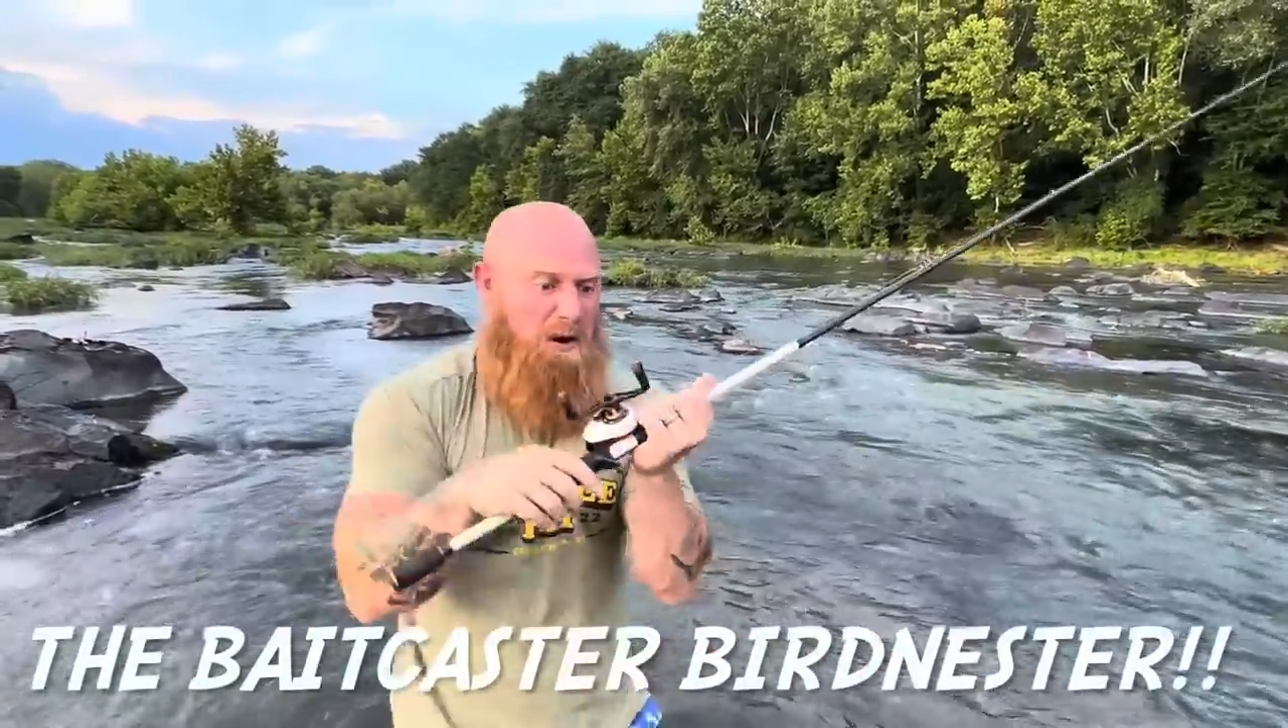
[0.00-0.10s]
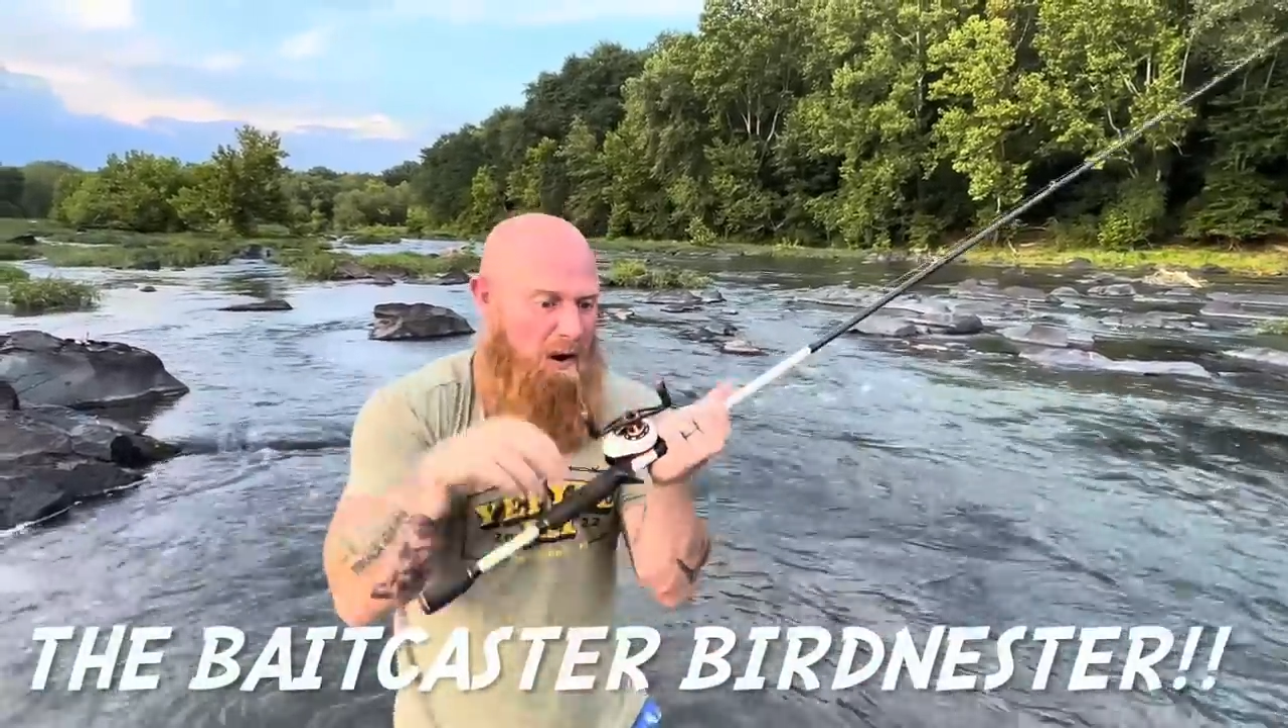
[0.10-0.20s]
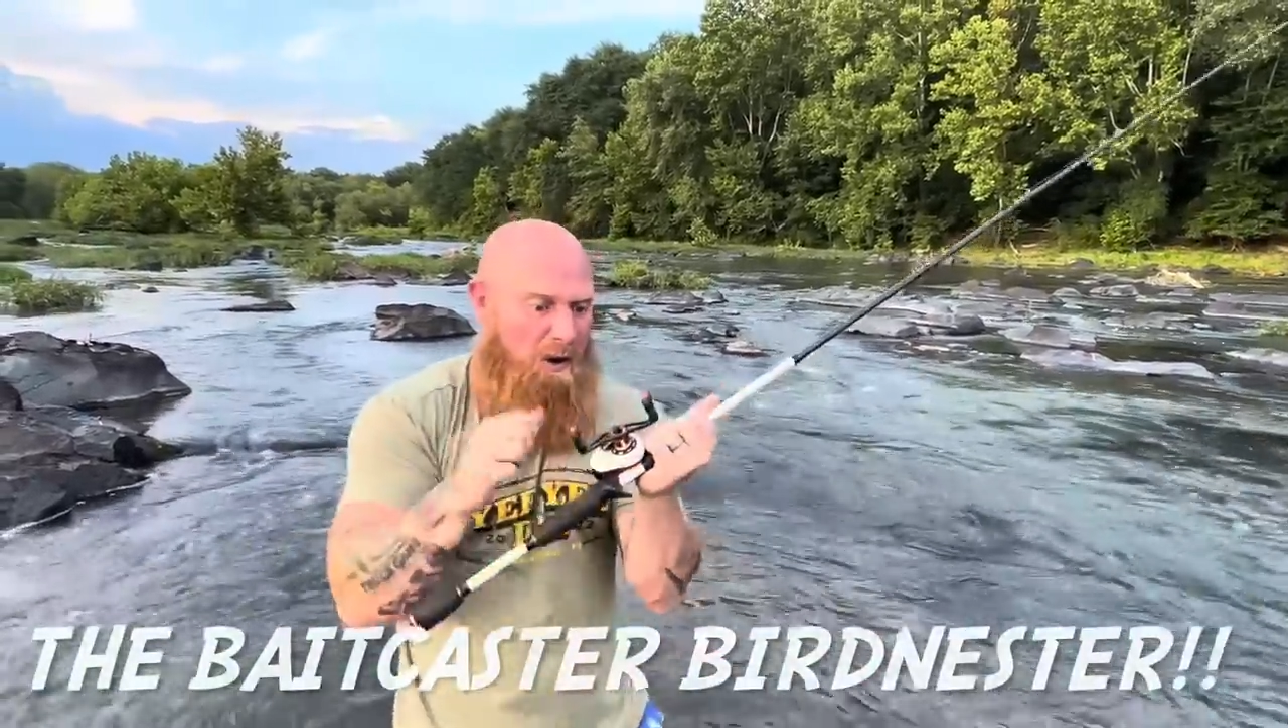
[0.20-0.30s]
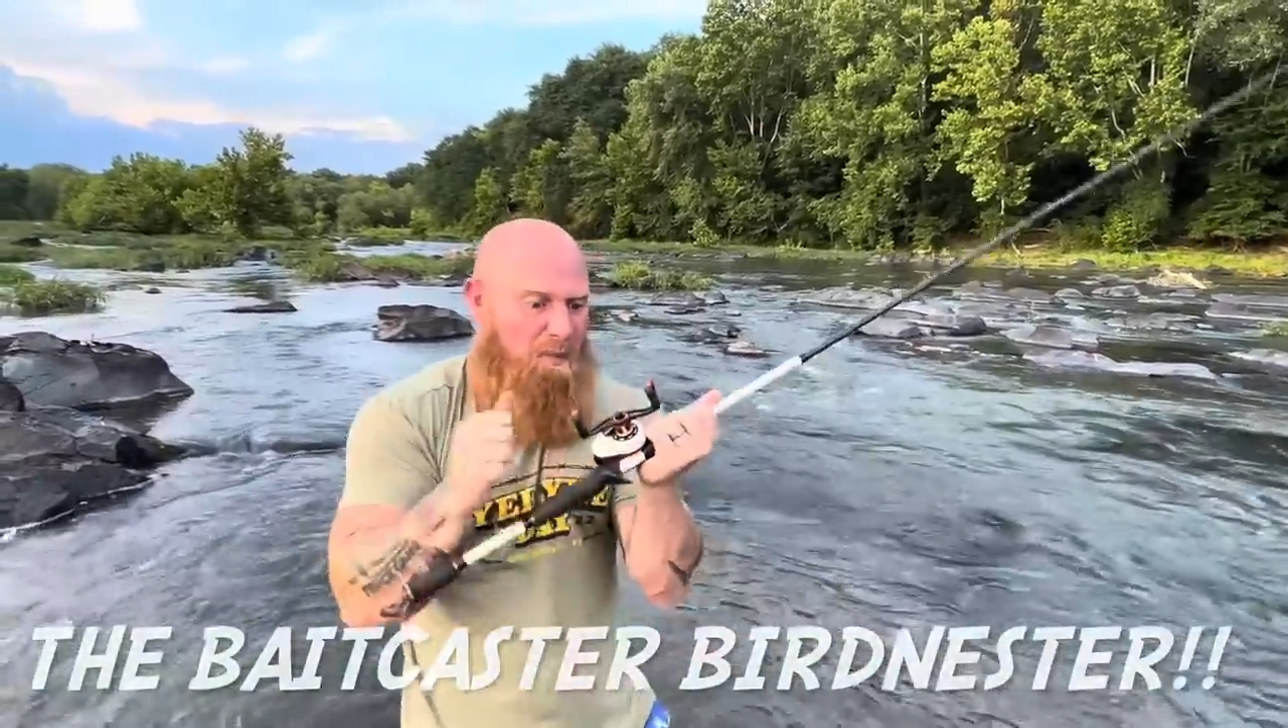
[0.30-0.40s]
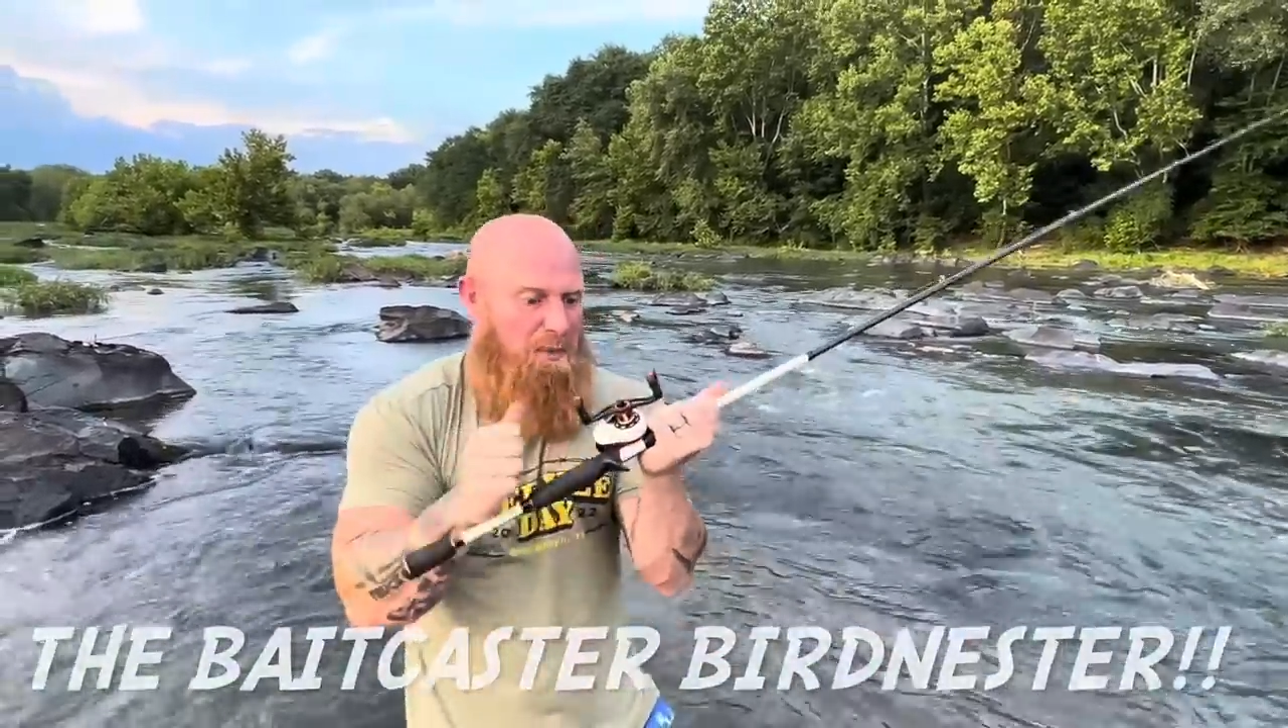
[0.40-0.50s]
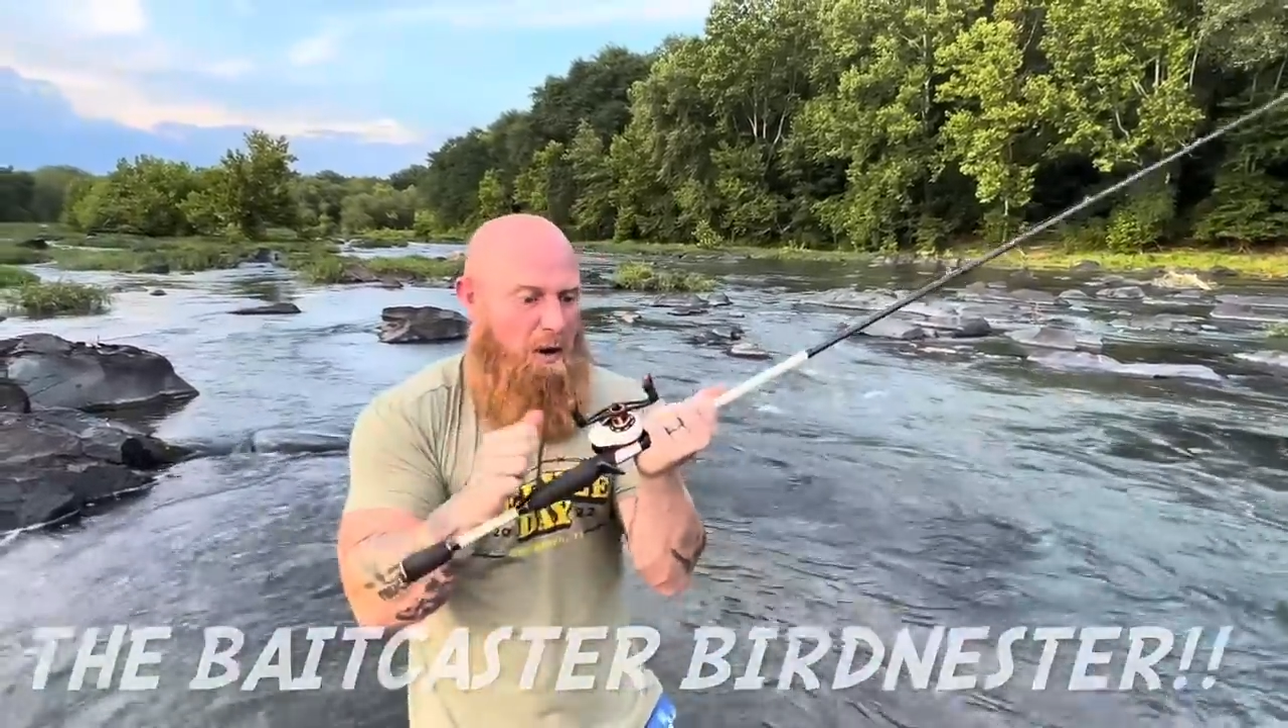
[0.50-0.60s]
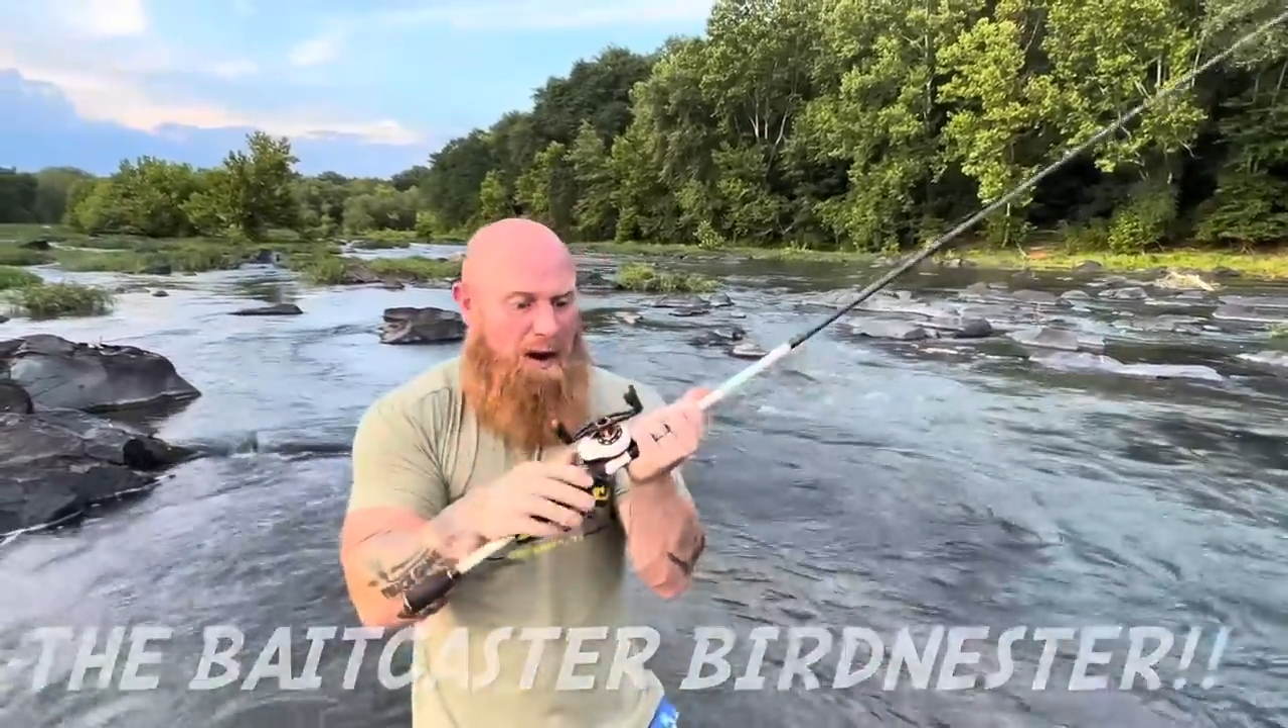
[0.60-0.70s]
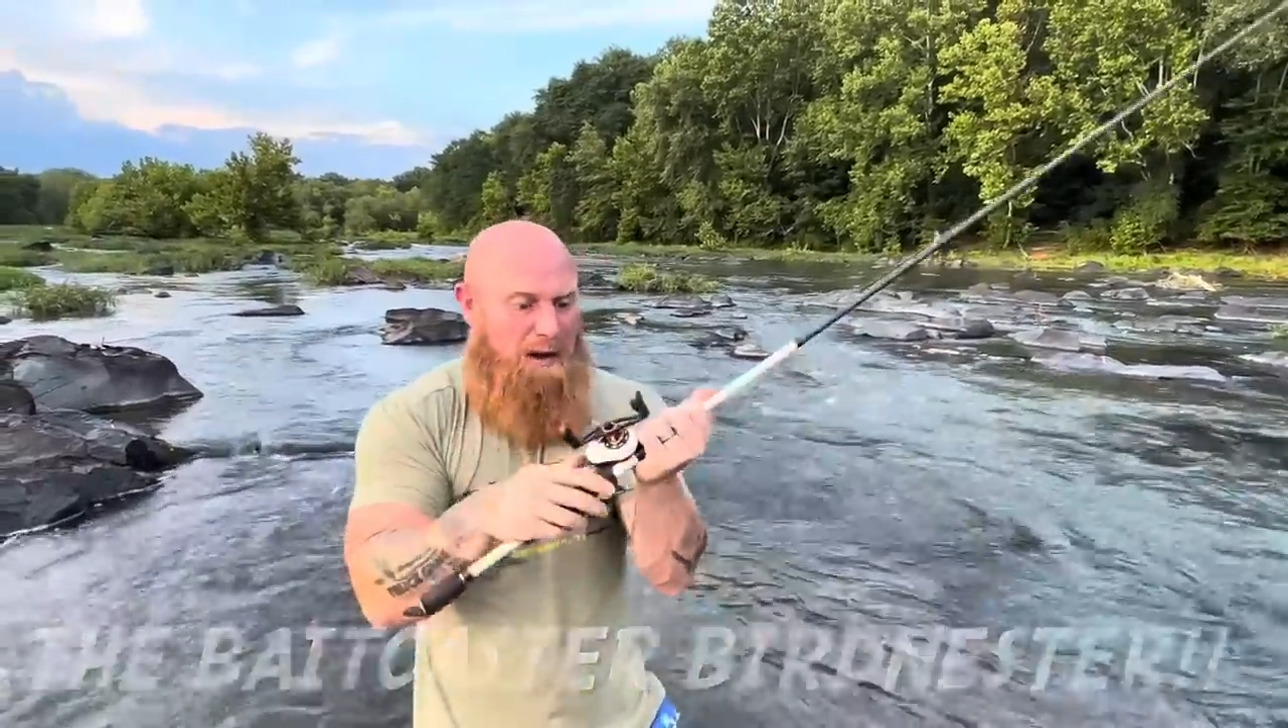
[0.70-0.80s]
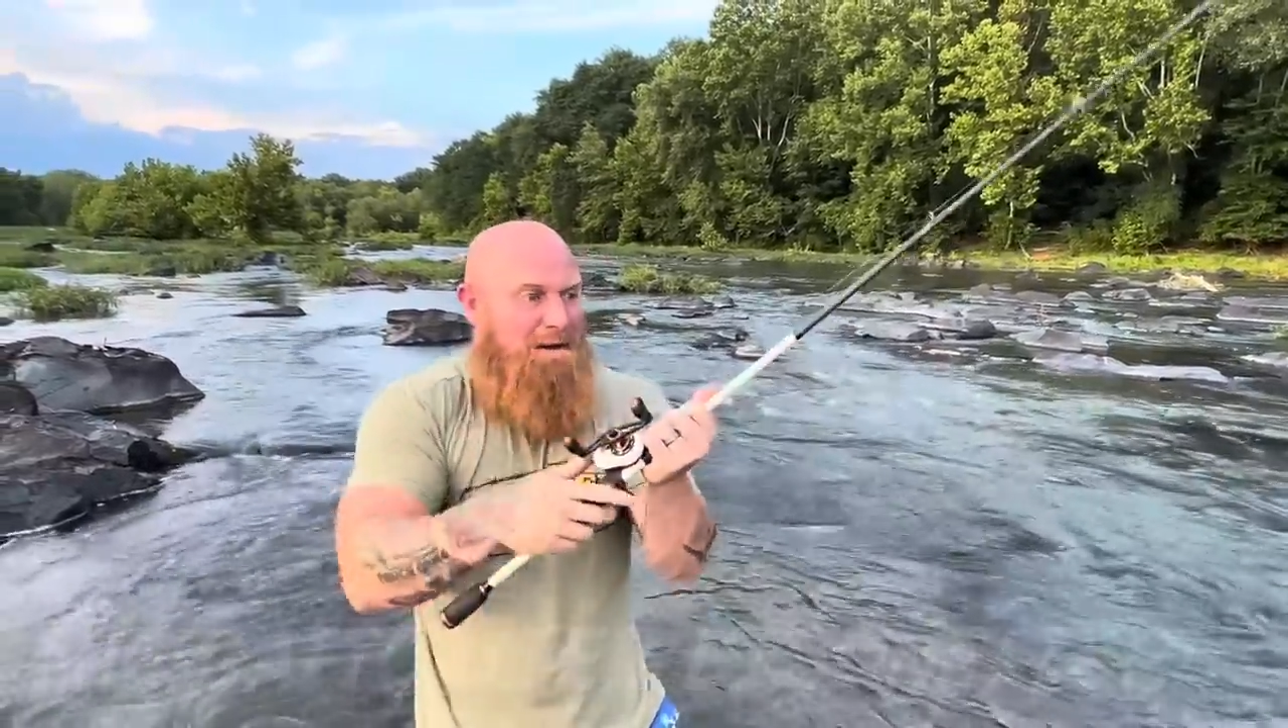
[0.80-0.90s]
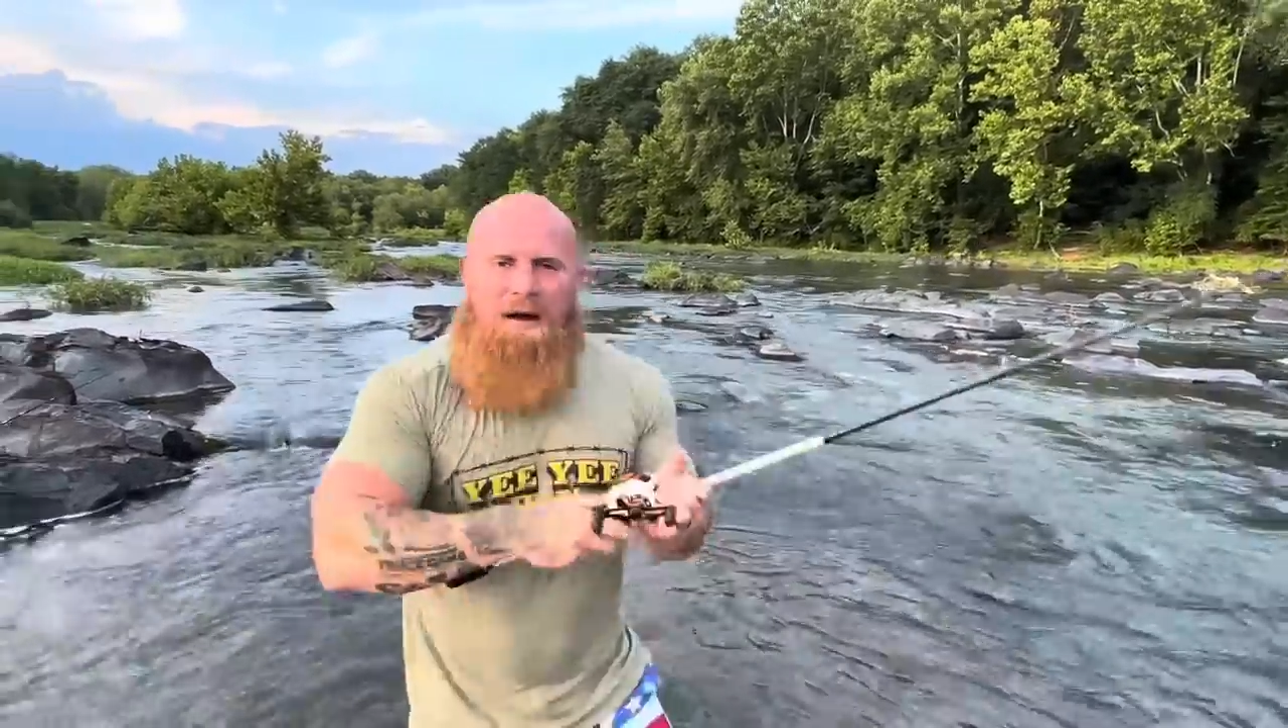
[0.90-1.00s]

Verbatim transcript: Oh boy,